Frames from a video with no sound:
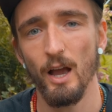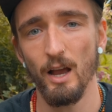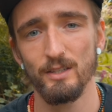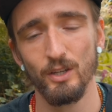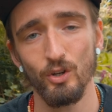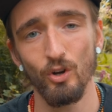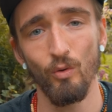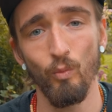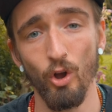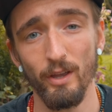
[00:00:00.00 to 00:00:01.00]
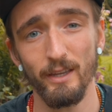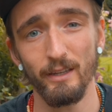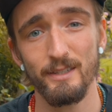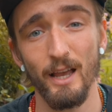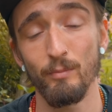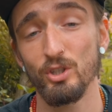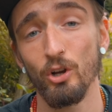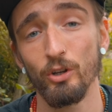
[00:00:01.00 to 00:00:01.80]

so you know what it is that I'm talking